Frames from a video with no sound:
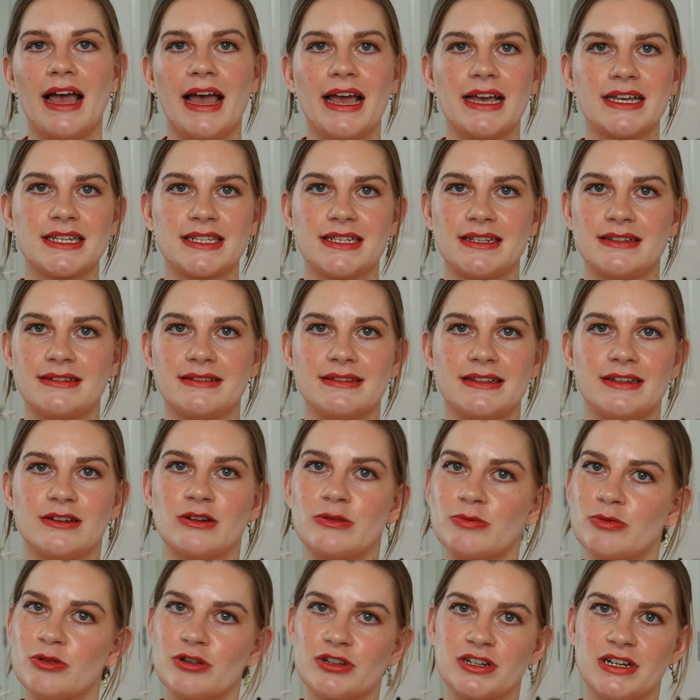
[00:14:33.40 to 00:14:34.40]
Excellent
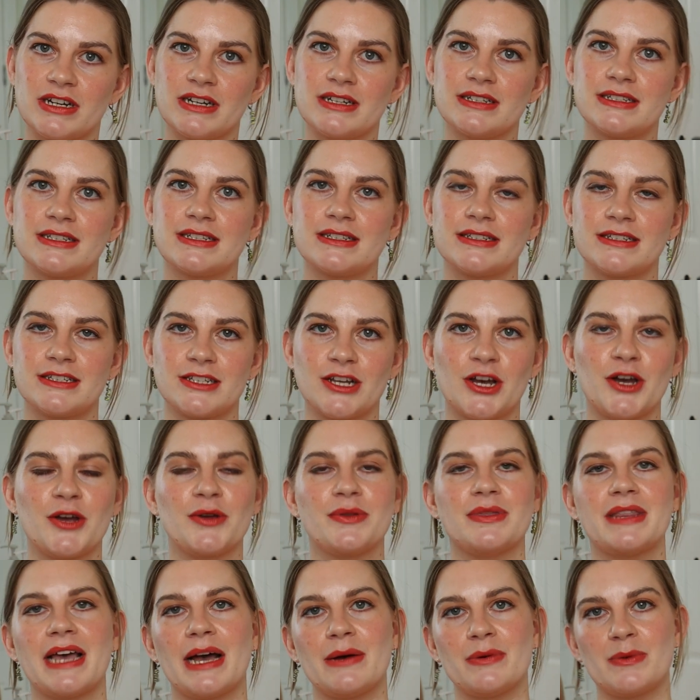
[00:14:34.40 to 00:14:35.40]
little product,
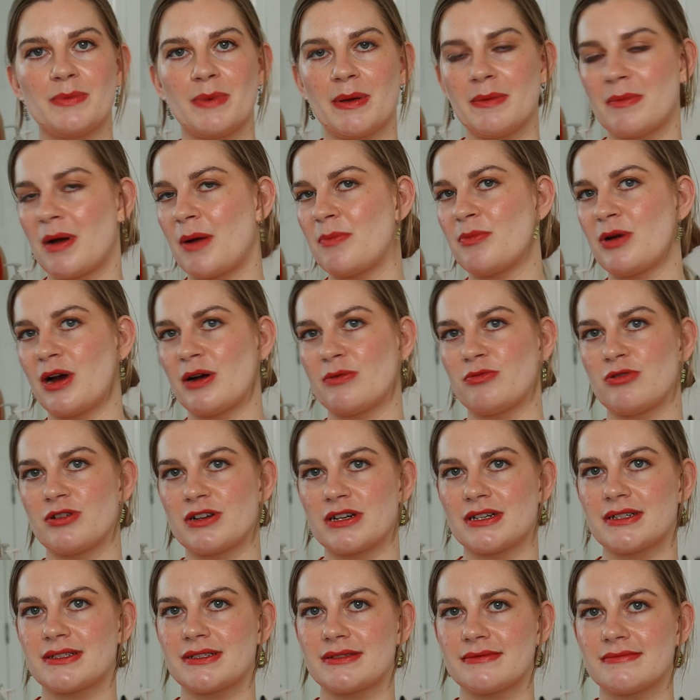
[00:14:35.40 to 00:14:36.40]
so that would be my brow
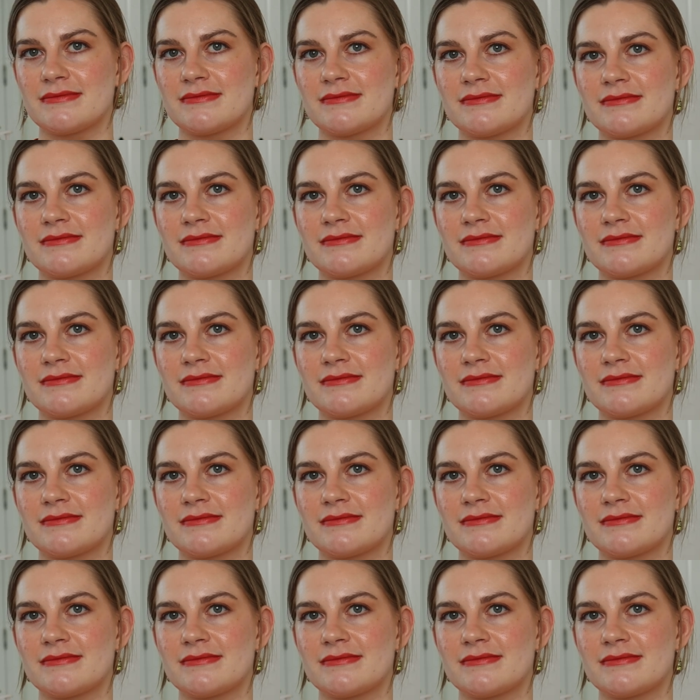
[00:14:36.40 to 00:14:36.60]
product.